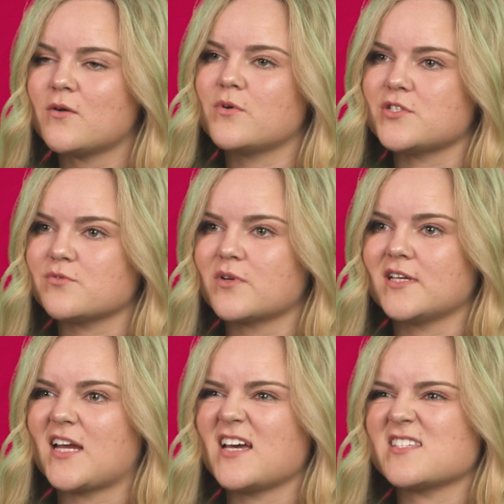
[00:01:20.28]
which is really
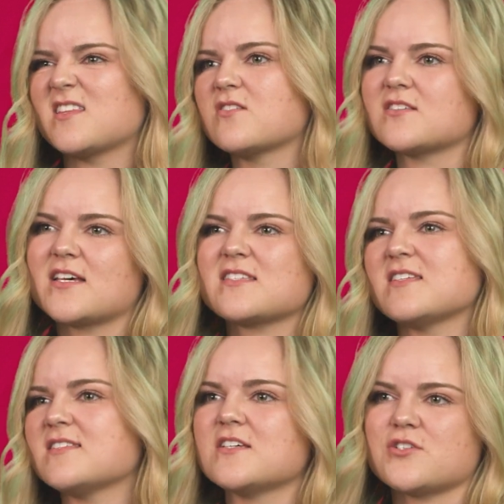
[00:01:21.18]
nice and there's less
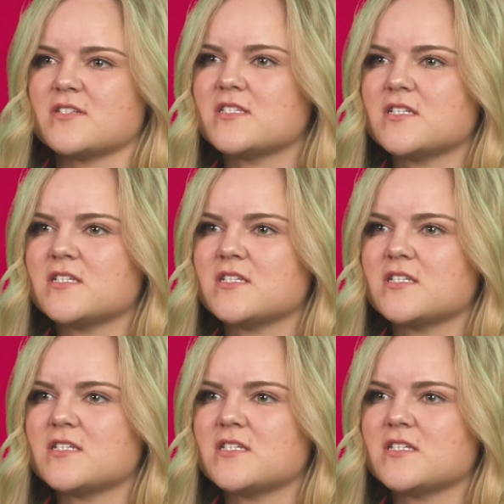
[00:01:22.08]
decisions